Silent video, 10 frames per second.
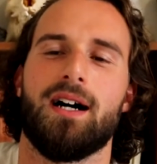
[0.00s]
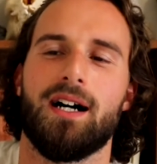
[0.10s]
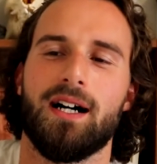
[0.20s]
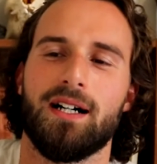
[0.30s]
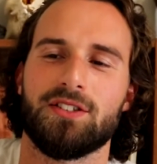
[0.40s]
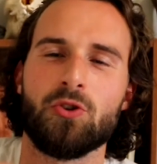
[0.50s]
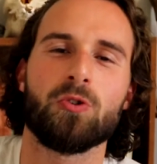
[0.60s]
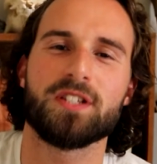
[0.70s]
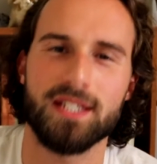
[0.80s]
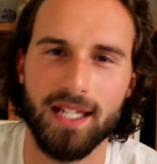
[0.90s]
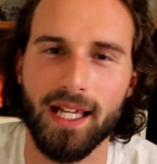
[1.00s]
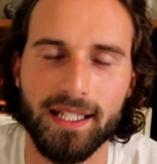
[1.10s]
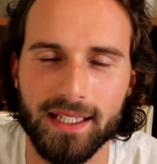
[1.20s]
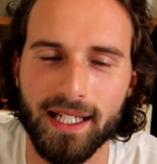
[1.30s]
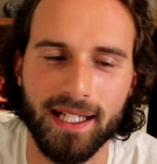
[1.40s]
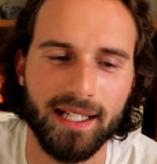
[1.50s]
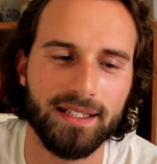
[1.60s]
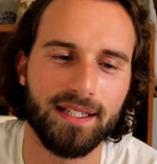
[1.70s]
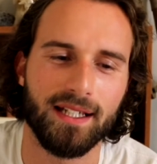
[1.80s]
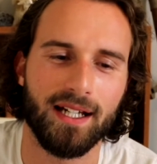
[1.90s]
uh, towards the end,
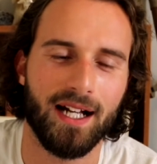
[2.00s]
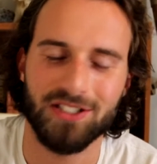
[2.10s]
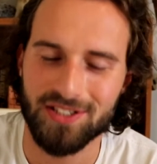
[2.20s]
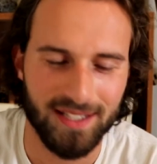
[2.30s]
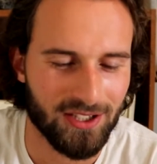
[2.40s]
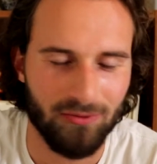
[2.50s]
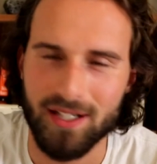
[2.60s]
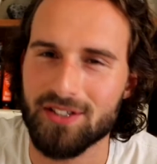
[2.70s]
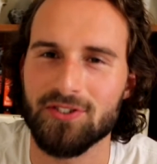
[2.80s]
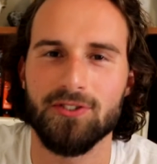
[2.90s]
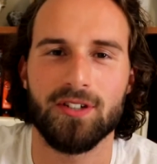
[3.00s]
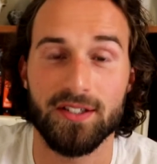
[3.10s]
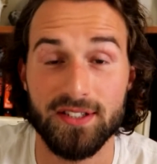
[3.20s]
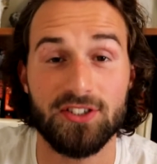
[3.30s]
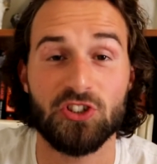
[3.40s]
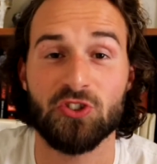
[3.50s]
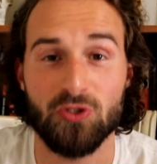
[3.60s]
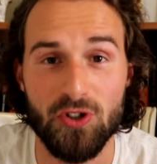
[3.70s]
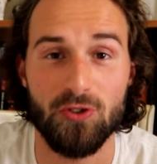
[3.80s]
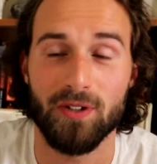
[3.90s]
and uh, I'd just like to read it to you because it's
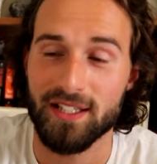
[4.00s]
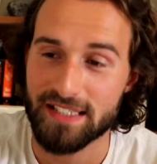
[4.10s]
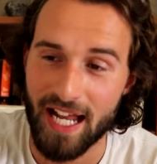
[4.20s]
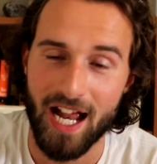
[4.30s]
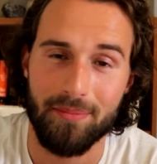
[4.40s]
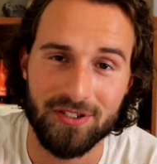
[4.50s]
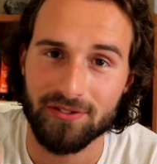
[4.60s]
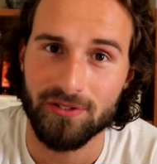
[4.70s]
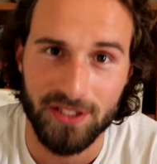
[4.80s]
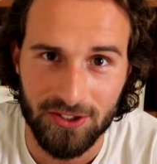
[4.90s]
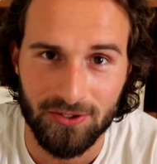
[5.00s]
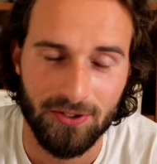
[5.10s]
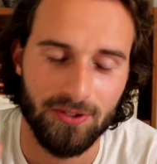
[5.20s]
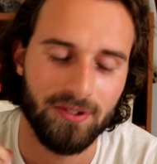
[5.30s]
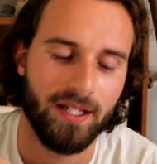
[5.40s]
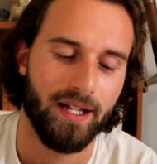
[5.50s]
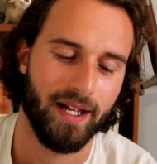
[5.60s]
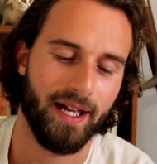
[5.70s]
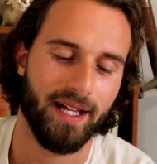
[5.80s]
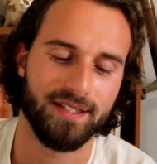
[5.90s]
true. It's absolutely true.
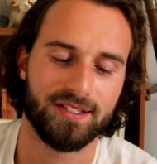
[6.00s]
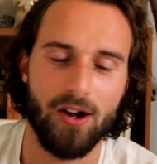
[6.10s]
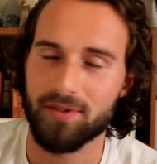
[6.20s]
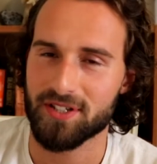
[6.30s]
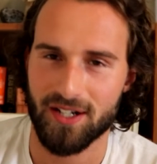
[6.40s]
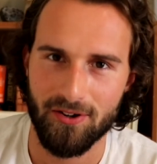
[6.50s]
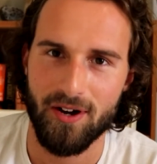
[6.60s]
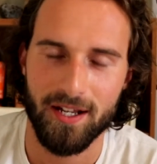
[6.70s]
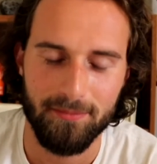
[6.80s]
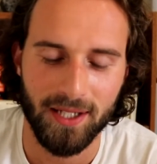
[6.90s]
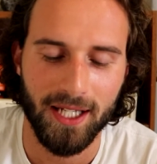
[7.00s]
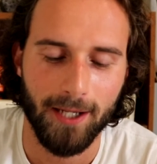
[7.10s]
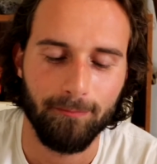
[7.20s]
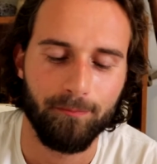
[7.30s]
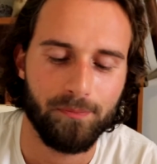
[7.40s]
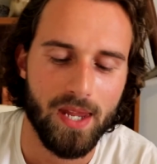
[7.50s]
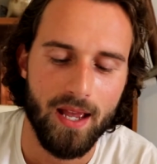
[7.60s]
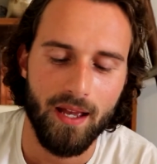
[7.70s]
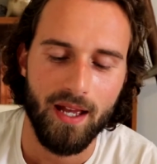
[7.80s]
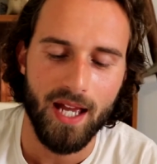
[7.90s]
And so I'm just gonna go ahead and begin.
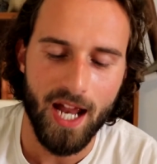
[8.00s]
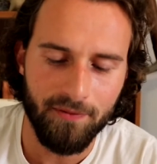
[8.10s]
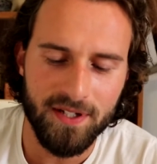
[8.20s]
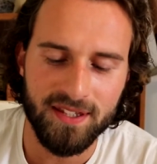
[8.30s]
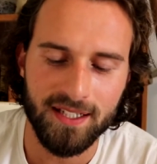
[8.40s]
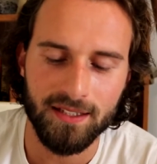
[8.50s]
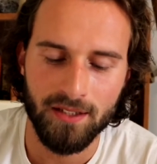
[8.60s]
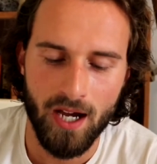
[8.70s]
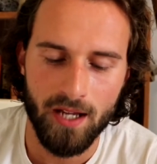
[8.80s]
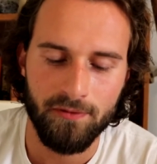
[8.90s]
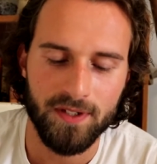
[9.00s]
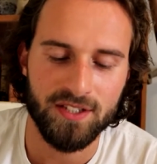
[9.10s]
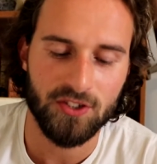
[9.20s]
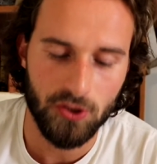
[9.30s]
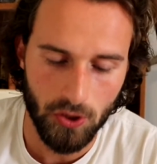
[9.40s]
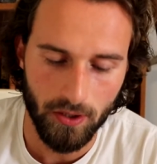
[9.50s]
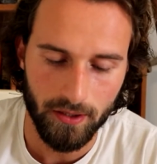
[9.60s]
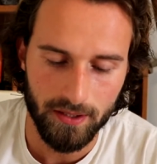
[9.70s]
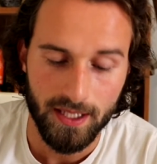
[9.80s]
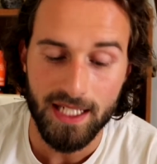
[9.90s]
Everything in life is
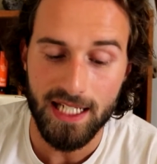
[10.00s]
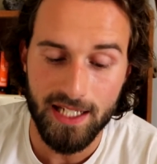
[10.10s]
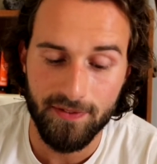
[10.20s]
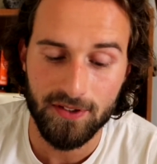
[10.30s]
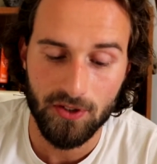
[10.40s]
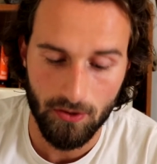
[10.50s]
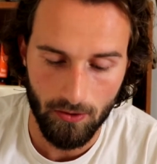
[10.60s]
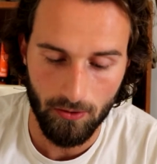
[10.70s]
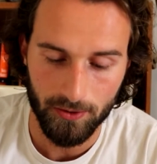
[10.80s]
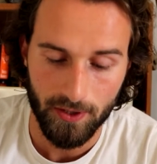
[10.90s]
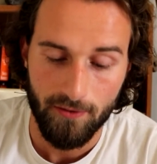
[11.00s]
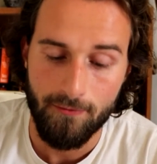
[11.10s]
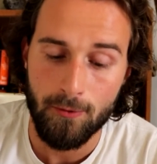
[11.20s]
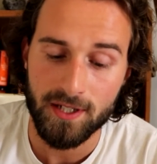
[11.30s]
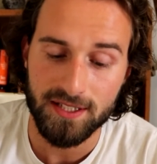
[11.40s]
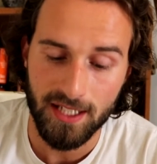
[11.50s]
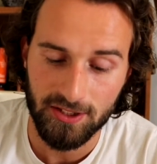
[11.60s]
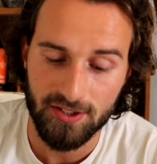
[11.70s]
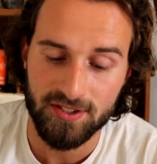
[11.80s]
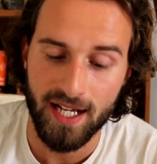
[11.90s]
good, even gold, for it
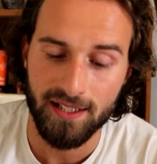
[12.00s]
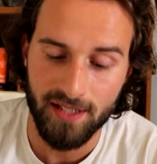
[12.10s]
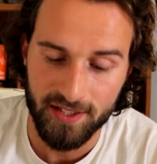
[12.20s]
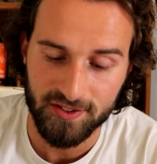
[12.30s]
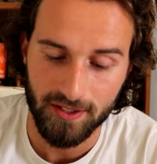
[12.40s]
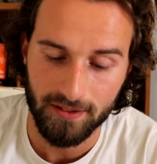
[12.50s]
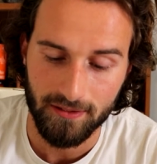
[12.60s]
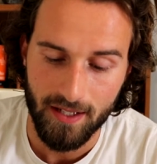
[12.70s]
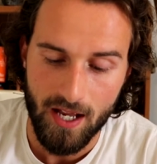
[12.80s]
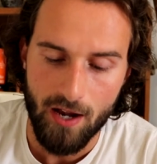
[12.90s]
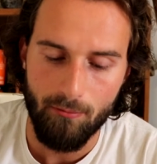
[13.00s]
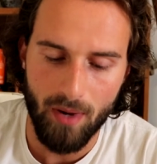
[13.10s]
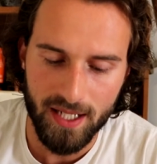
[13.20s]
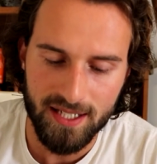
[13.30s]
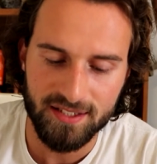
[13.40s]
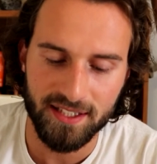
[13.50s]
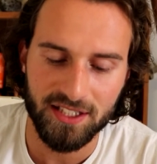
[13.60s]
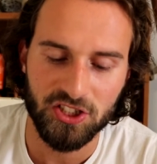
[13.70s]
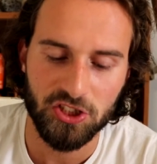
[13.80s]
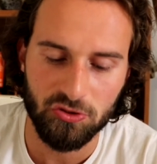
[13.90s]
teaches a lesson. Money is
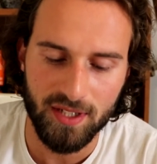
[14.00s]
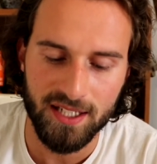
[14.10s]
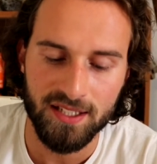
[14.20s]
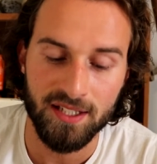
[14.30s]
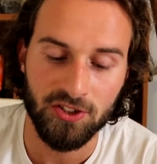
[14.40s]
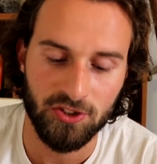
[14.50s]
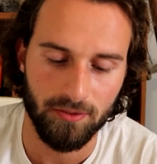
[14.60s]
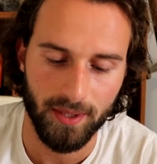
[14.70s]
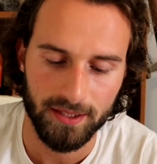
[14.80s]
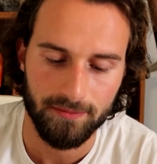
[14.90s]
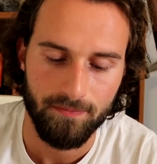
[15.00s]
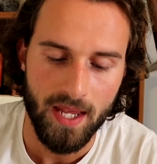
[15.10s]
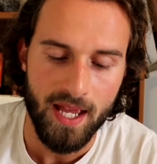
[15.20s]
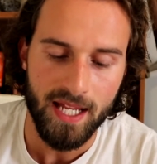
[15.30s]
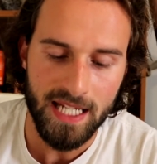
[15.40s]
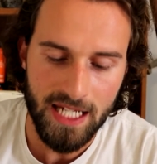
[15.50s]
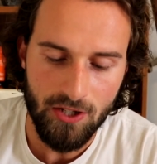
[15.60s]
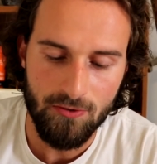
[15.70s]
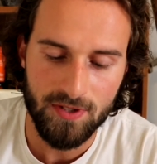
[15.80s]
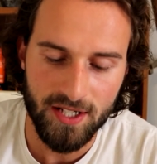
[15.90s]
like a stringed instrument. He
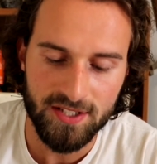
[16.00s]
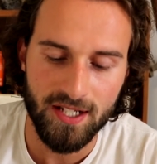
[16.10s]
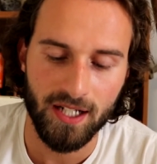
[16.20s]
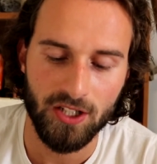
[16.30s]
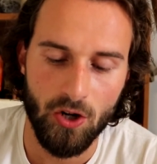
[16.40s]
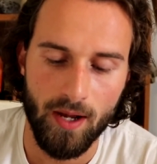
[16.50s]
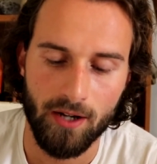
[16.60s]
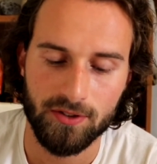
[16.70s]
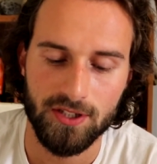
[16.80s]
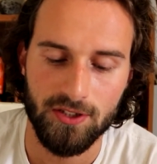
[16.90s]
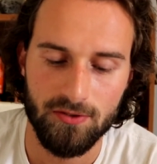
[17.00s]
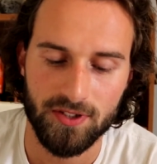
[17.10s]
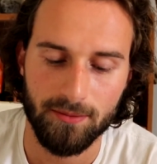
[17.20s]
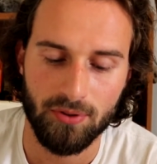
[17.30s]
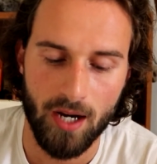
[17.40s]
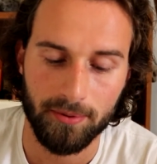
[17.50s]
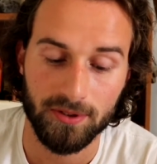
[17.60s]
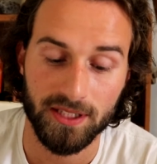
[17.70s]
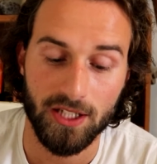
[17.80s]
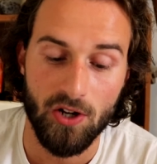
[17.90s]
who does not know how to use it
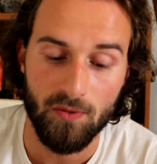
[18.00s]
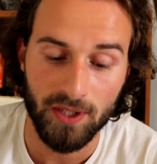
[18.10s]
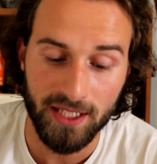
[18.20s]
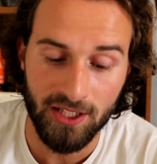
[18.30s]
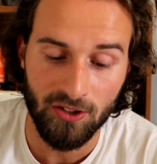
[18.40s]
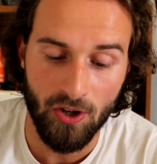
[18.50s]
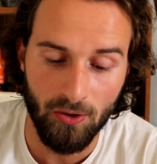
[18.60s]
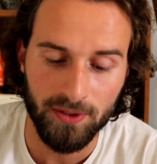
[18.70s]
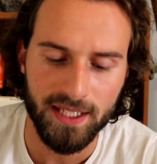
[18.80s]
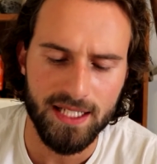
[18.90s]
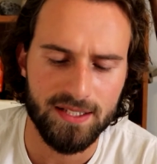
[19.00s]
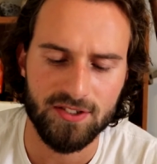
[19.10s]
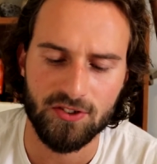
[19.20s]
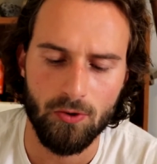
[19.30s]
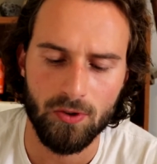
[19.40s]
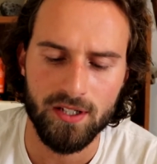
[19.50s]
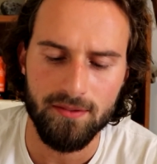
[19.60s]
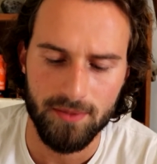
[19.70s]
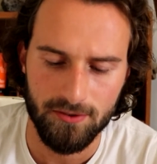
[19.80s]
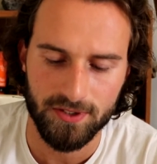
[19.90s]
properly will hear only
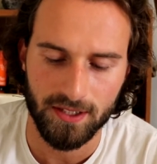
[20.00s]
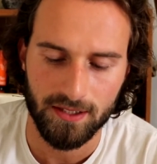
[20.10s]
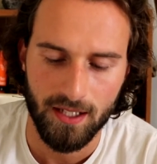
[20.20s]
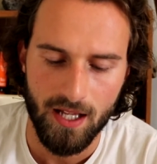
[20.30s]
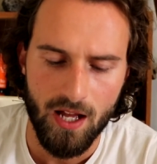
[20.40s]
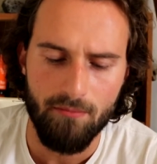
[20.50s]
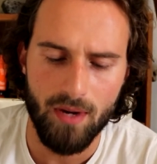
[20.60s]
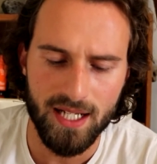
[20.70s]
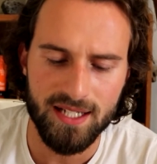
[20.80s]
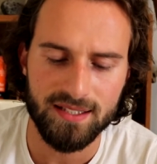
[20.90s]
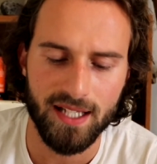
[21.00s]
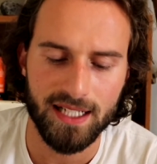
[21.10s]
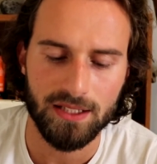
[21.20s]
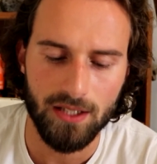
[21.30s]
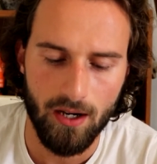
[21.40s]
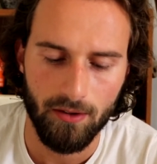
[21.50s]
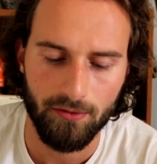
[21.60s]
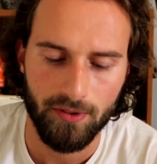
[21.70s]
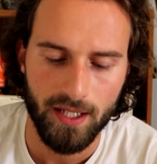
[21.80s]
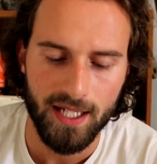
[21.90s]
discordant music. Money is like love.